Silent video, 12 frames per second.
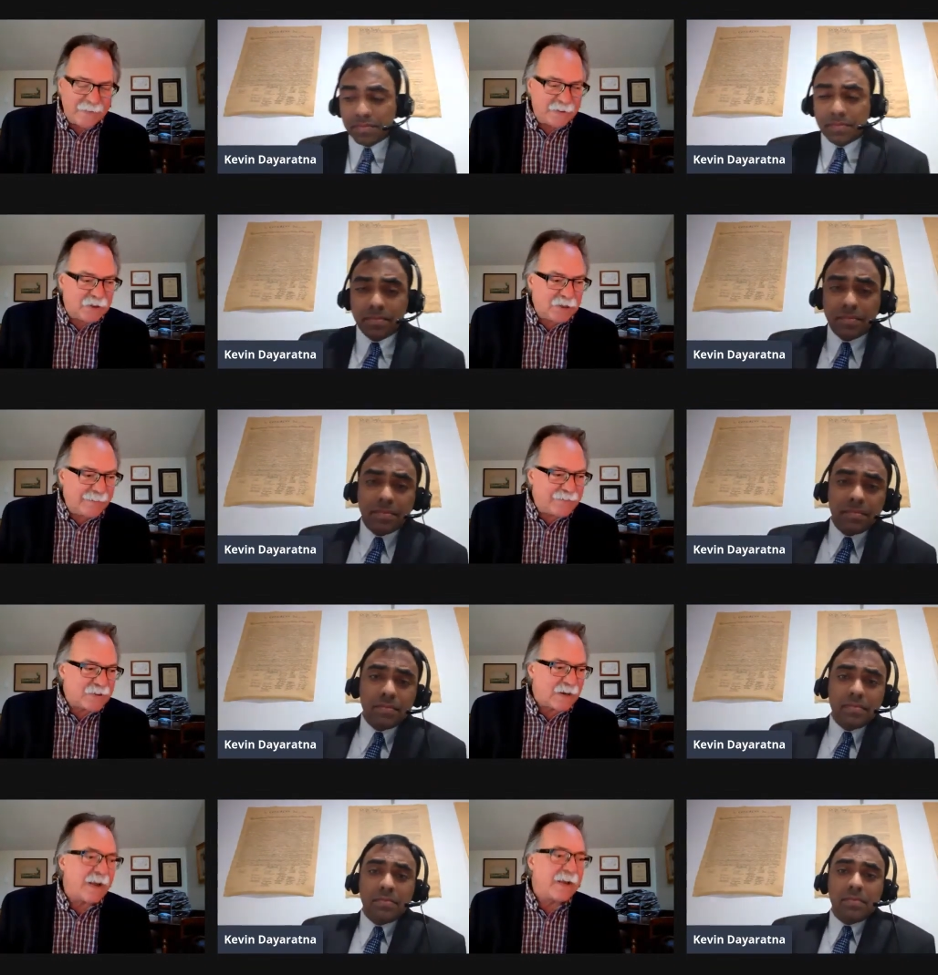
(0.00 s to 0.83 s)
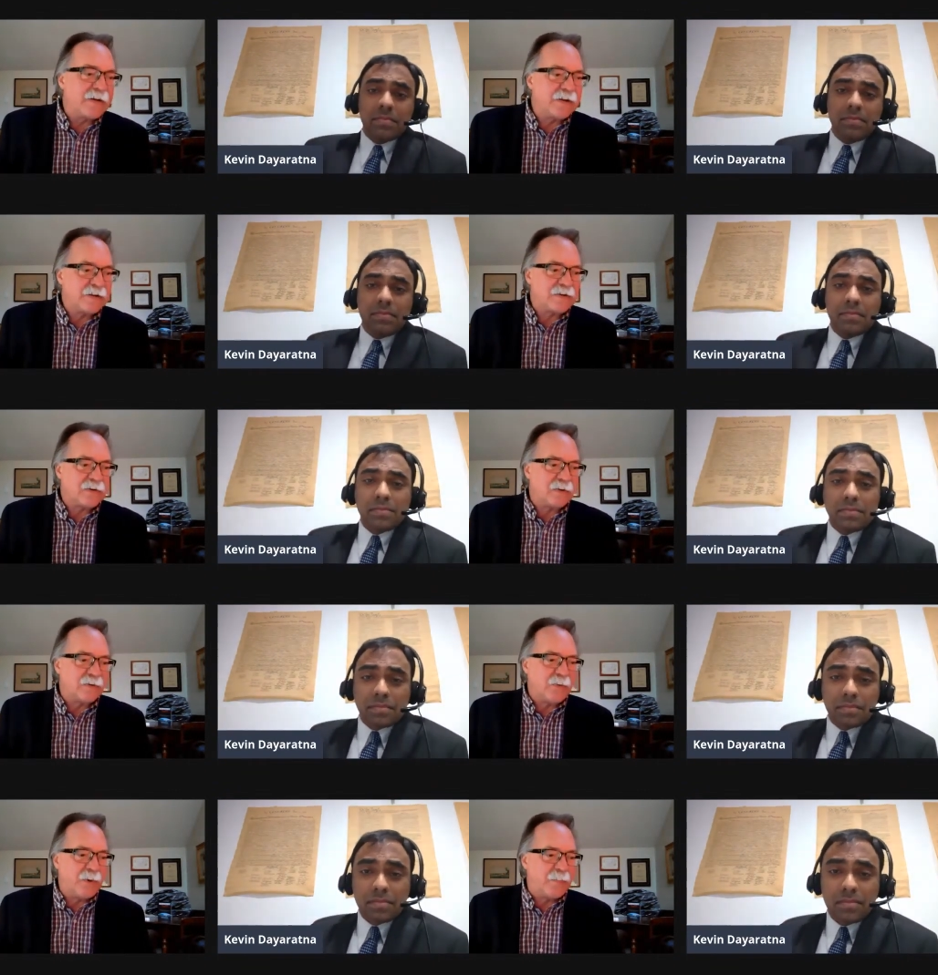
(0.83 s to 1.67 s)
Speaker 1: the chief scientist
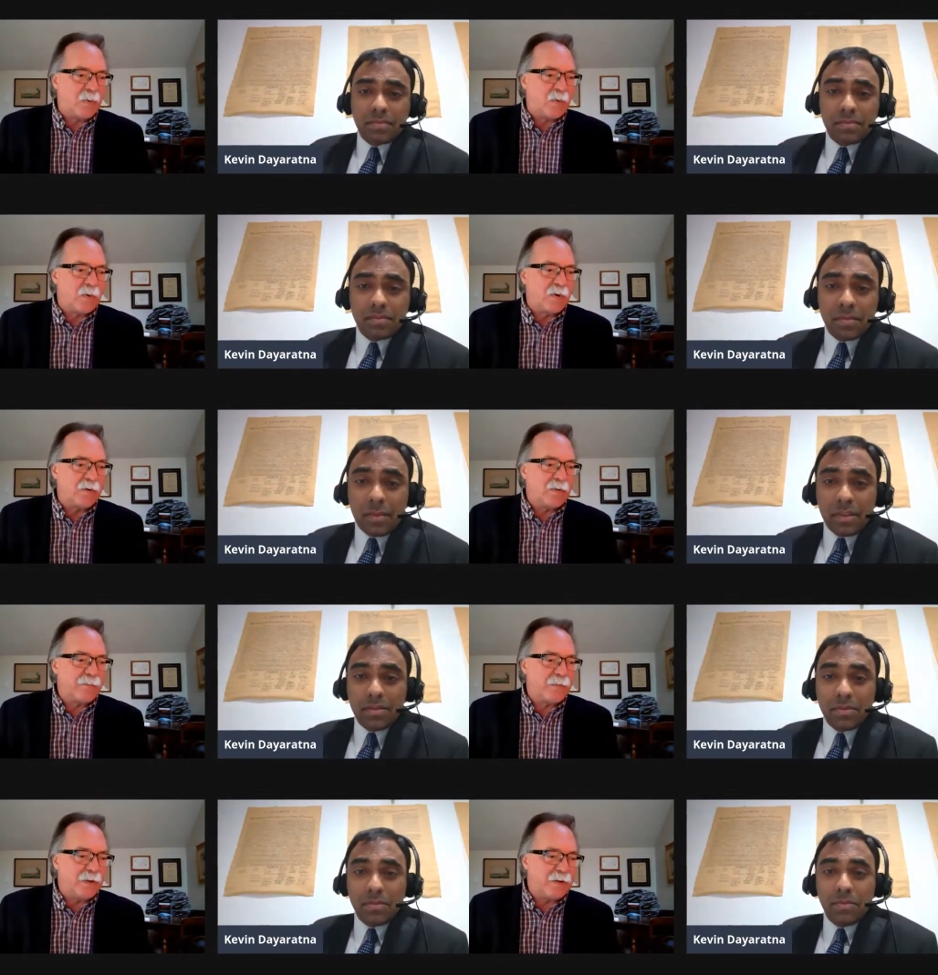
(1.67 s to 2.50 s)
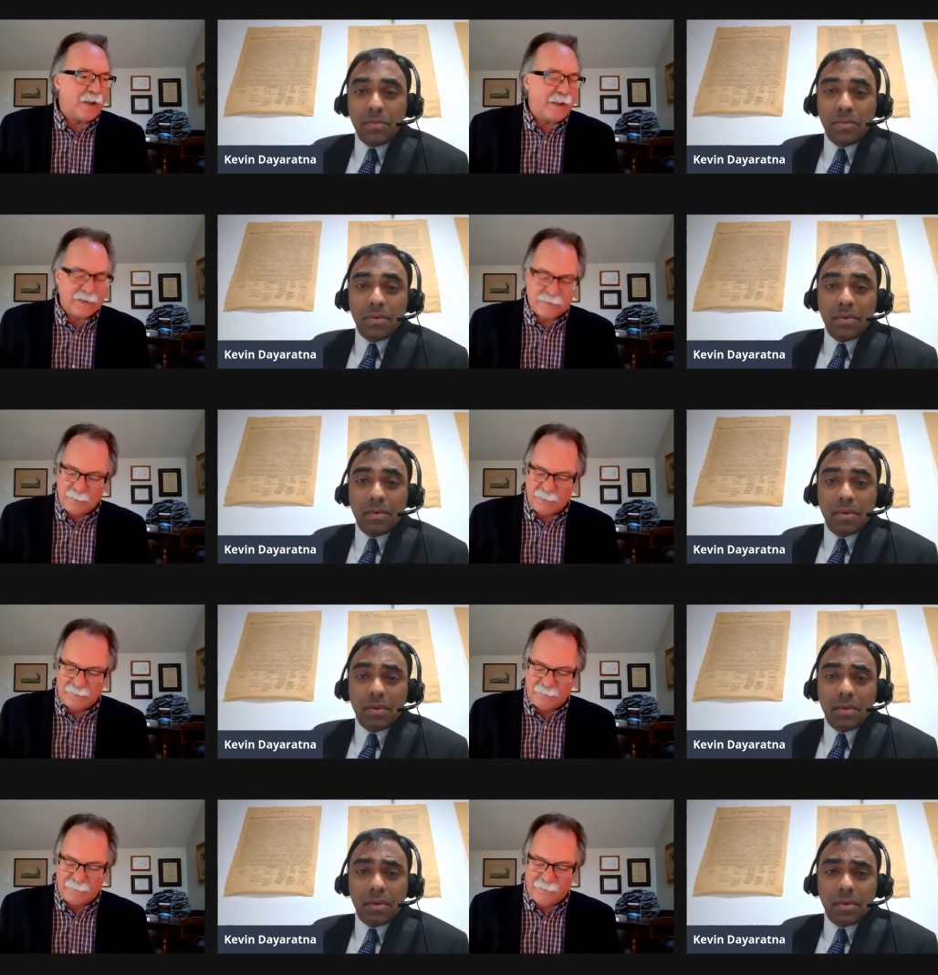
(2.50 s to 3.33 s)
on the report for the
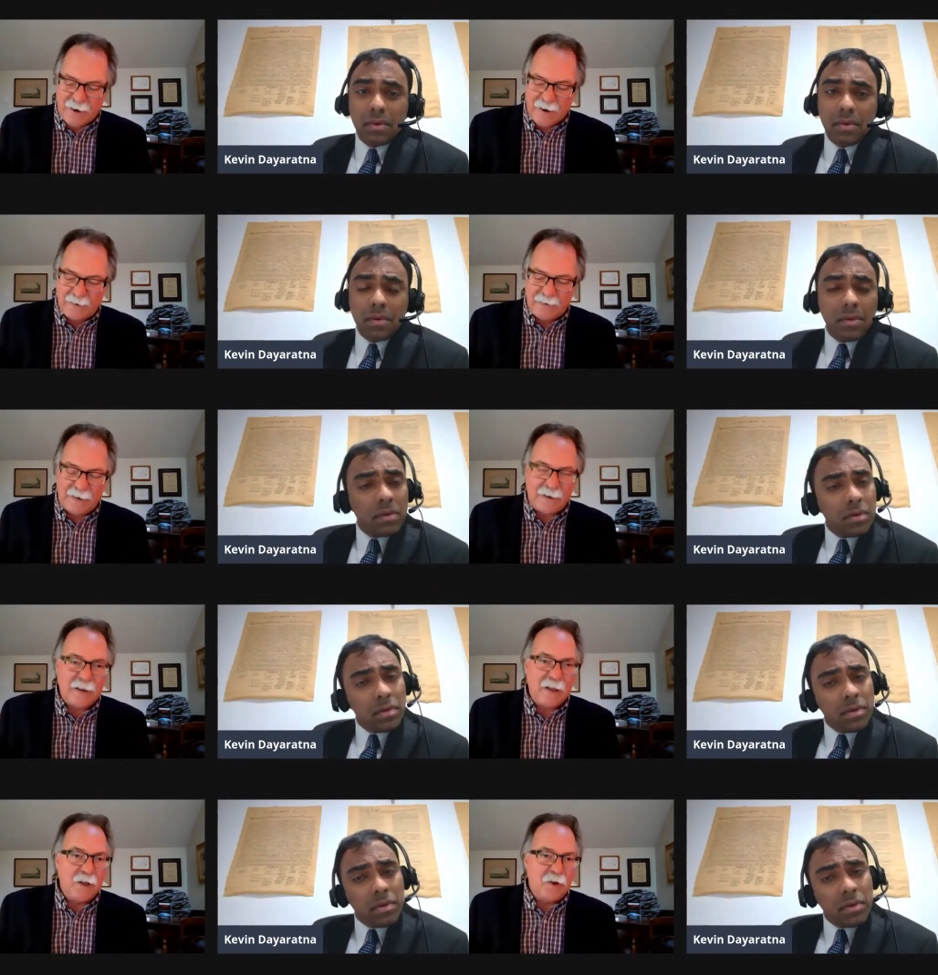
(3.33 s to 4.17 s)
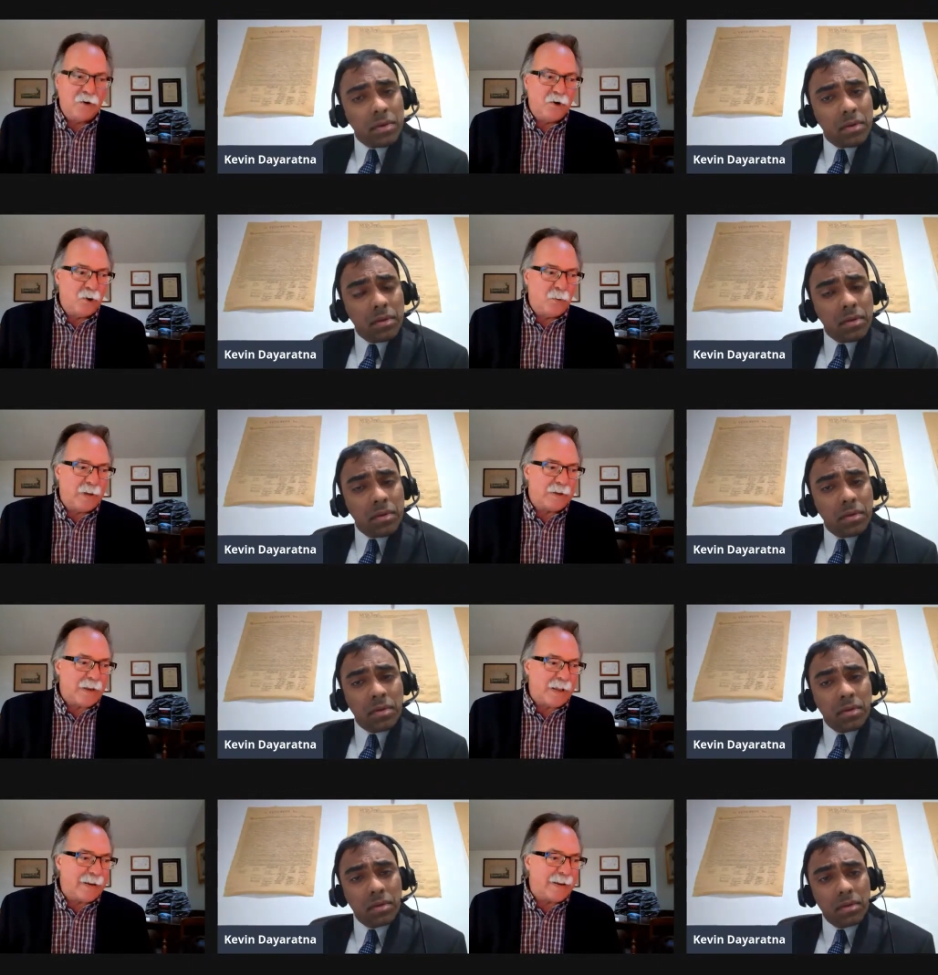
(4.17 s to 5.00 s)
endangerment finding knew
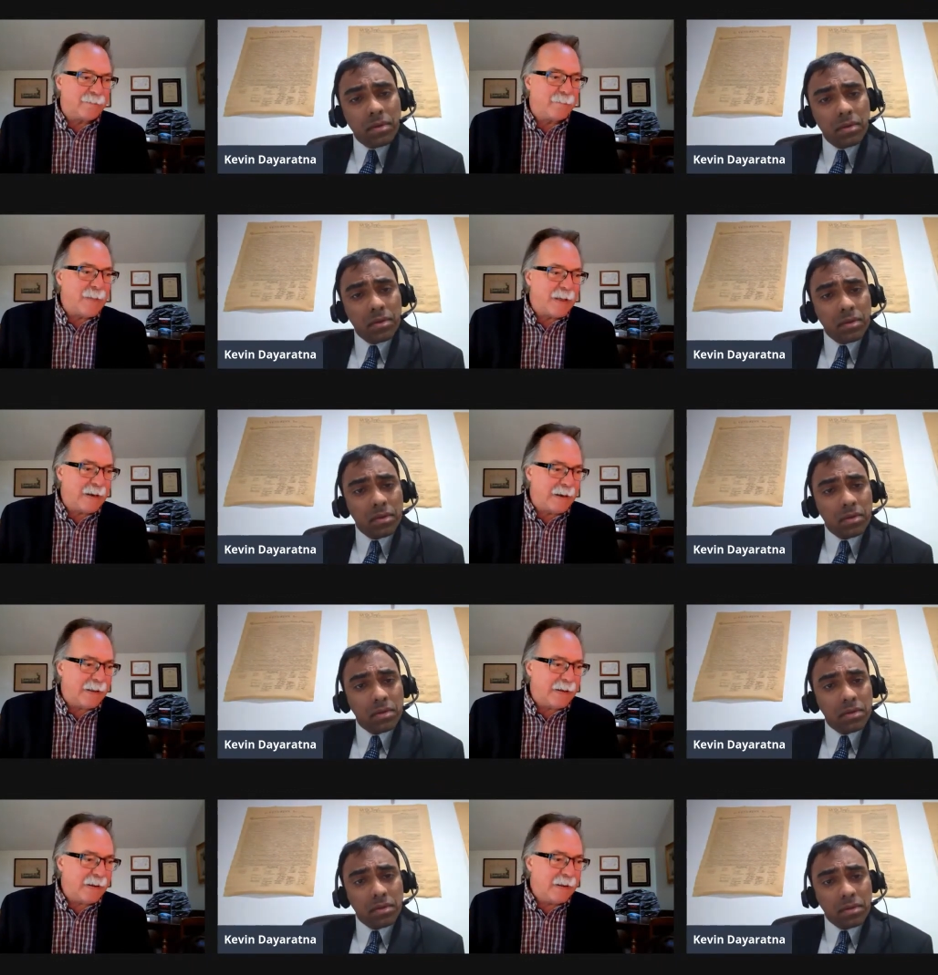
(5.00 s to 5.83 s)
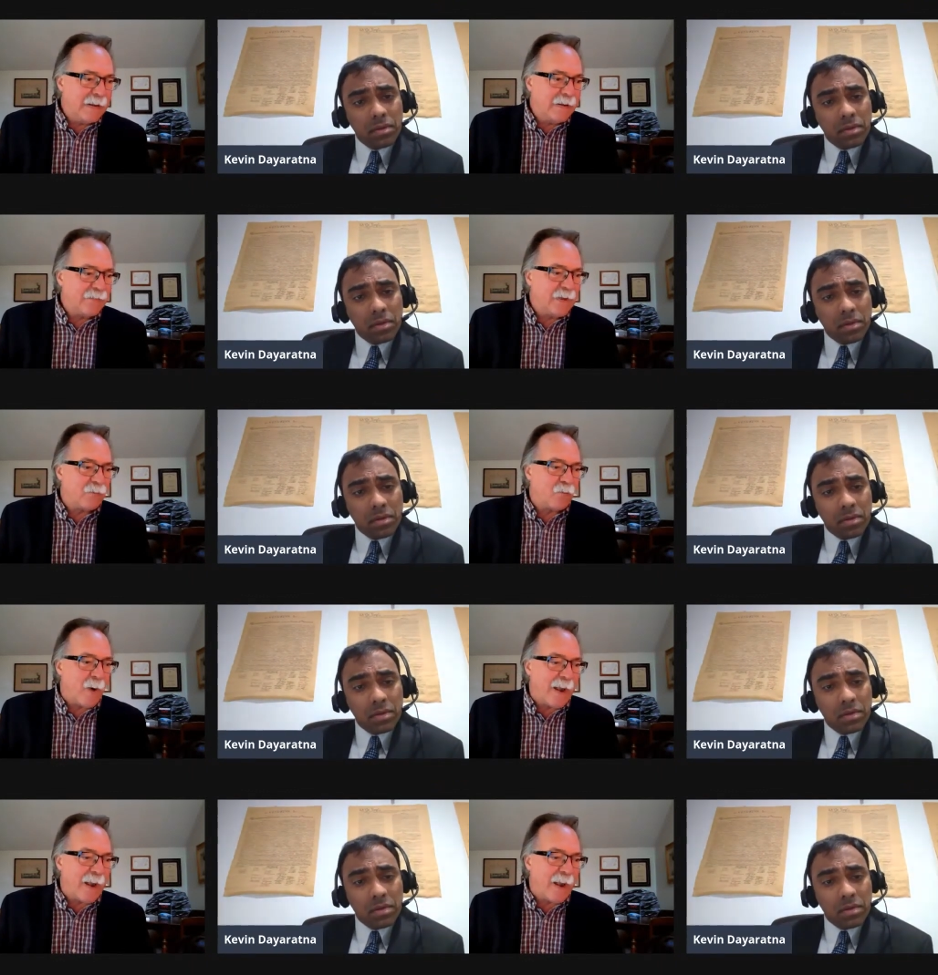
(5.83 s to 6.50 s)
it and admitted it that